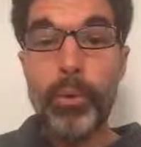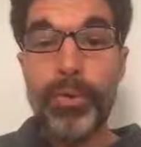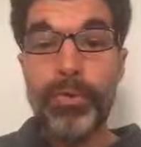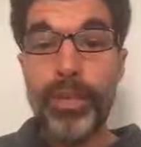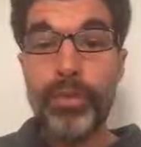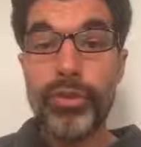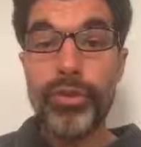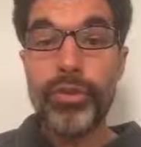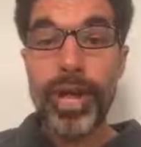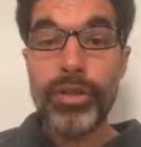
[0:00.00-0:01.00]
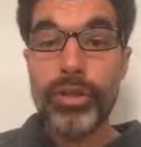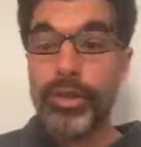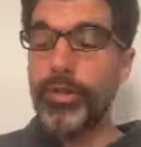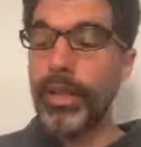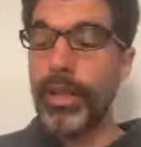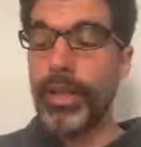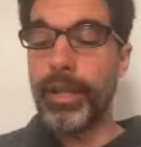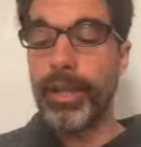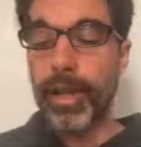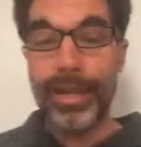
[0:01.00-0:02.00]
of these 2 sections
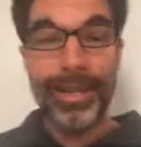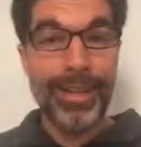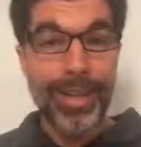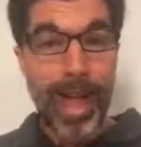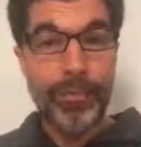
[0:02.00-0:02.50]
in